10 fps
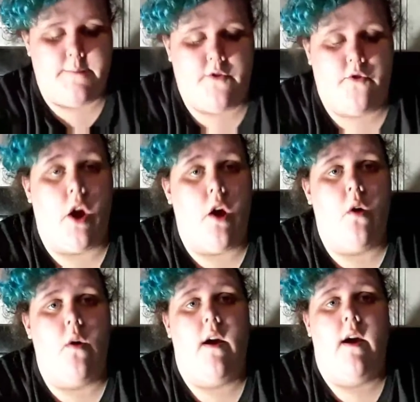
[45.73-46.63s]

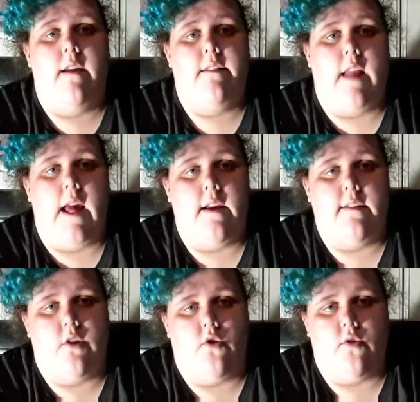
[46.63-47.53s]
So today
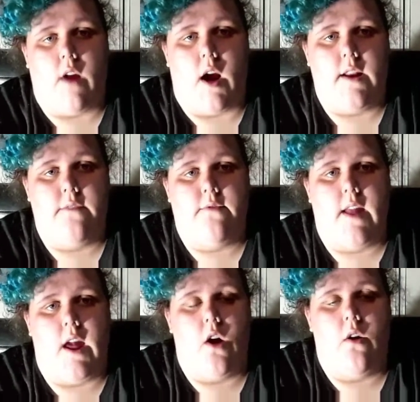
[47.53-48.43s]
is just a talkative
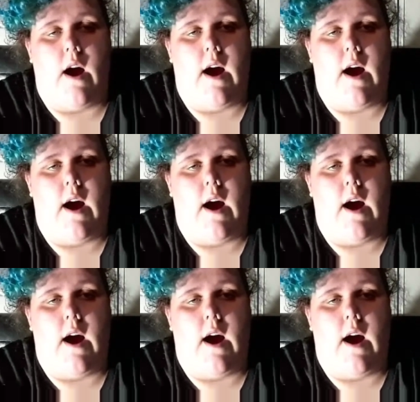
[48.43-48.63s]
video.